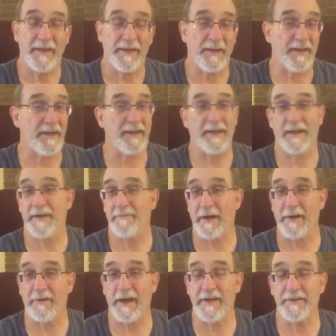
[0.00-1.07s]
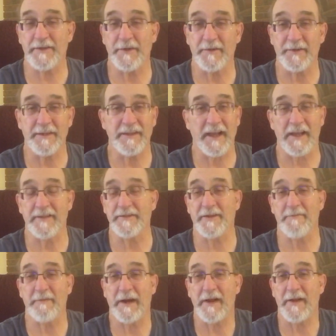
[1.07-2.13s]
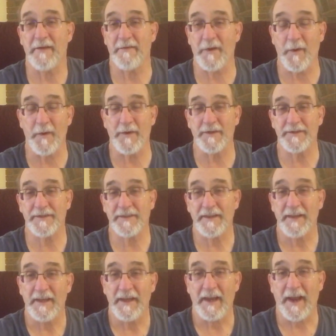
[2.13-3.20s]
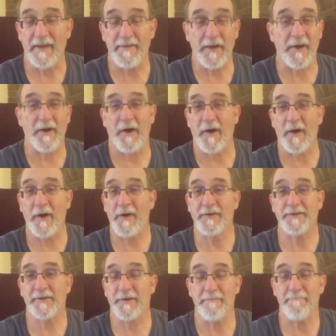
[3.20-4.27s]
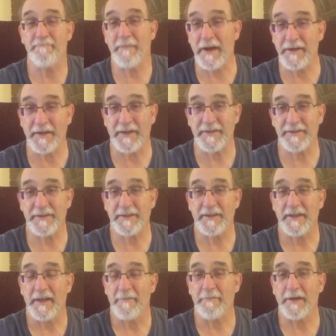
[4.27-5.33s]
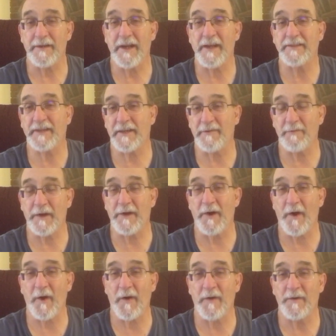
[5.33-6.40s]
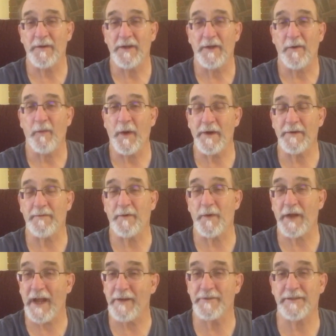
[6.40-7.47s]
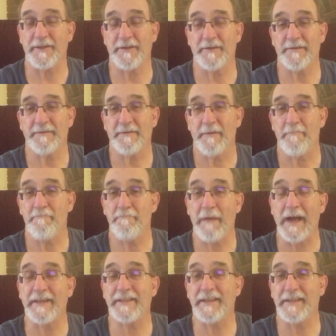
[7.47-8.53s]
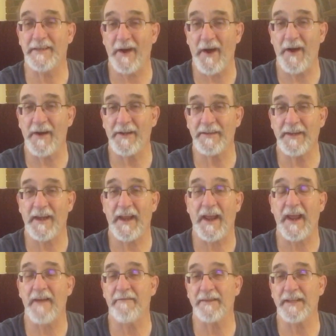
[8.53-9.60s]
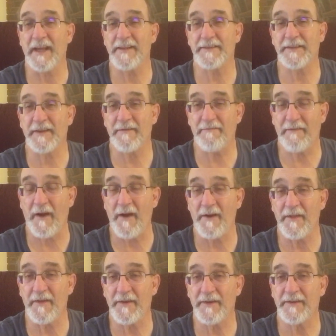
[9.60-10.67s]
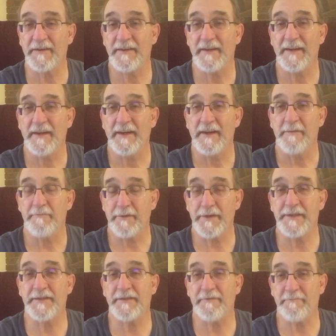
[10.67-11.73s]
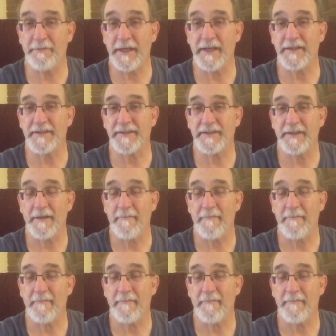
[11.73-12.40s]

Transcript: and my grandchildren and so many of yours. And they're all tremendous. But none can we call Wonderful Counselor, Mighty God, Everlasting Father, Prince of Peace.